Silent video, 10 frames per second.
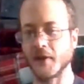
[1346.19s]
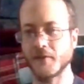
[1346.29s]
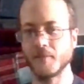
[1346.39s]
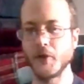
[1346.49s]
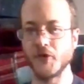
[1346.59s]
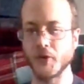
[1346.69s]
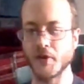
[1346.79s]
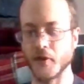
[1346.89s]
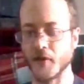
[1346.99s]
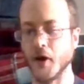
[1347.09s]
very strict
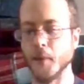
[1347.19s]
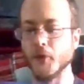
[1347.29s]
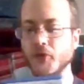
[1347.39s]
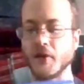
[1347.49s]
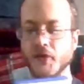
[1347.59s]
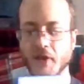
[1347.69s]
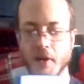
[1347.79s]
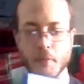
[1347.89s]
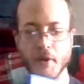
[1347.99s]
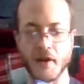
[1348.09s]
on the almost, because I'm
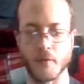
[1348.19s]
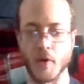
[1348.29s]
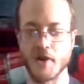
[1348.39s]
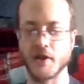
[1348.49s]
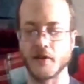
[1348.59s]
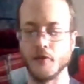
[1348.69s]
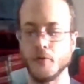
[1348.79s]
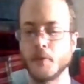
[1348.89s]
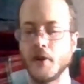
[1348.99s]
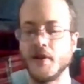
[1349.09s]
playing Raging Loop
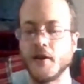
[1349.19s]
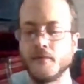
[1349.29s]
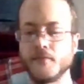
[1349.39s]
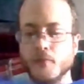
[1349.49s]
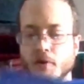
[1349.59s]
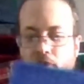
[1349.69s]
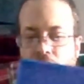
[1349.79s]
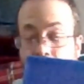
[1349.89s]
right now, which is a